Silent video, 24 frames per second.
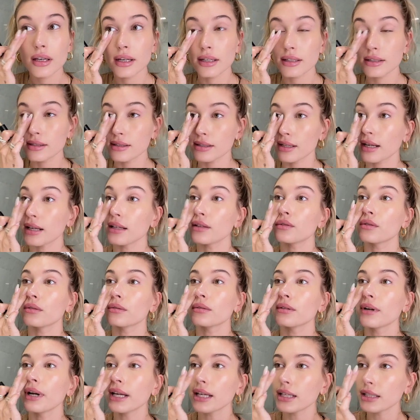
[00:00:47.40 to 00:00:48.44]
It stays
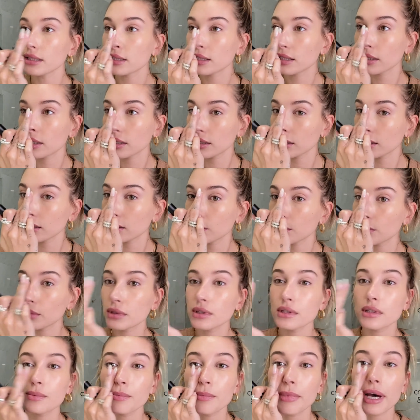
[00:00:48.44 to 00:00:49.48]
right in one
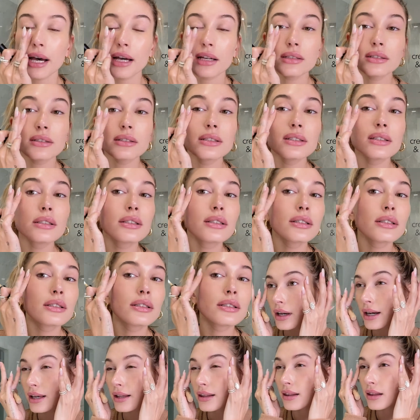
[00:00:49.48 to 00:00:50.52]
spot.
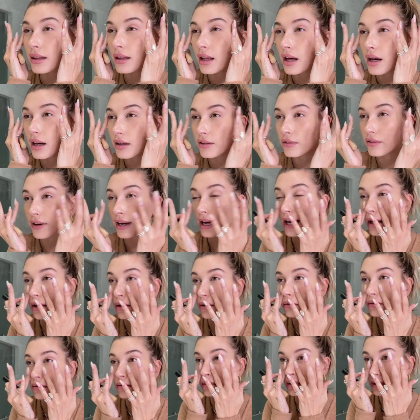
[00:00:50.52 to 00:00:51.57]
I love
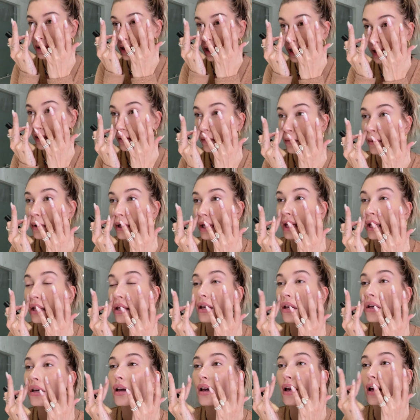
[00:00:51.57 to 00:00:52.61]
how
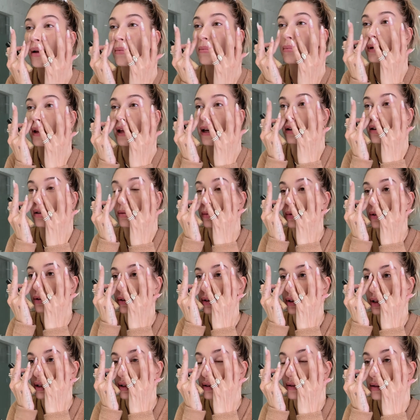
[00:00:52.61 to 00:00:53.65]
lightweight and
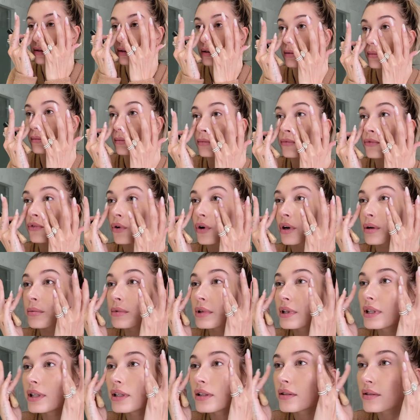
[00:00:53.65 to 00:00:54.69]
blendable this
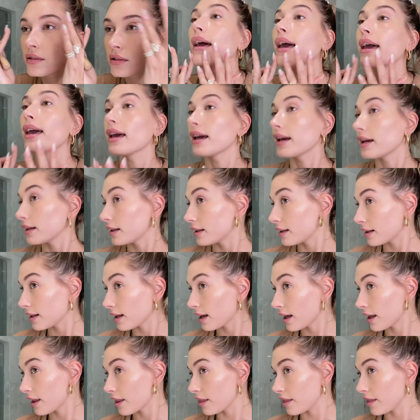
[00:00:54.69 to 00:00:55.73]
formula is. And
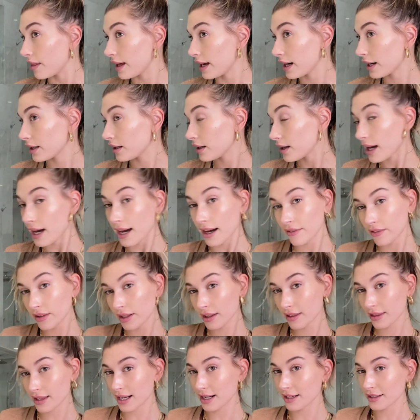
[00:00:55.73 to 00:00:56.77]
there you have
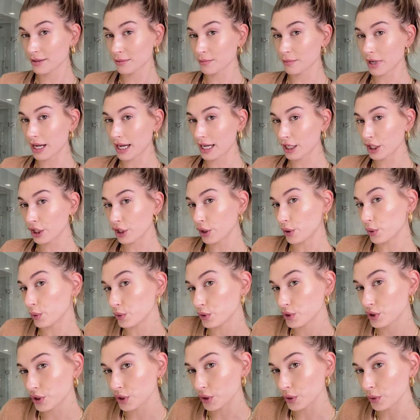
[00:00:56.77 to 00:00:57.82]
it. That is my
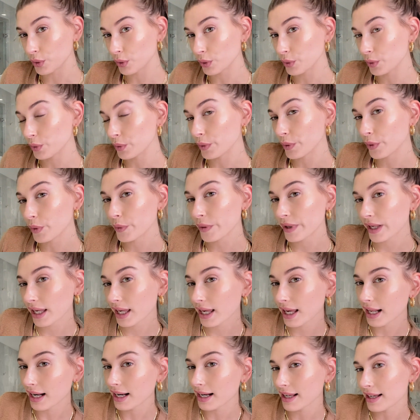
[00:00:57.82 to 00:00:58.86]
go-to quick
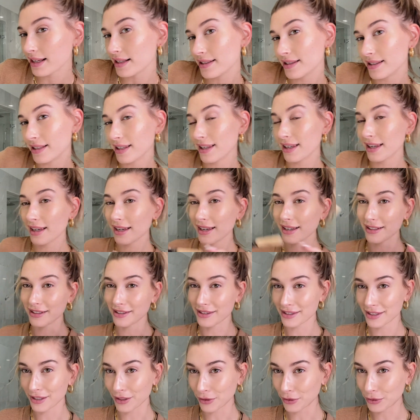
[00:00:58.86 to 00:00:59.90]
and easy
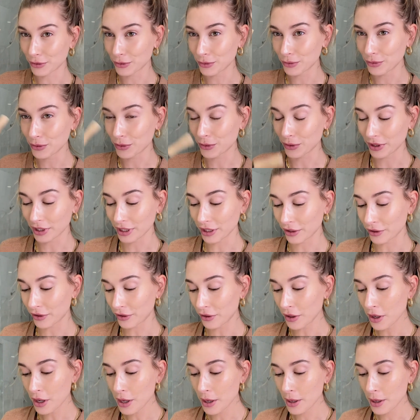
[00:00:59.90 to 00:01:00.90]
concealer tutorial.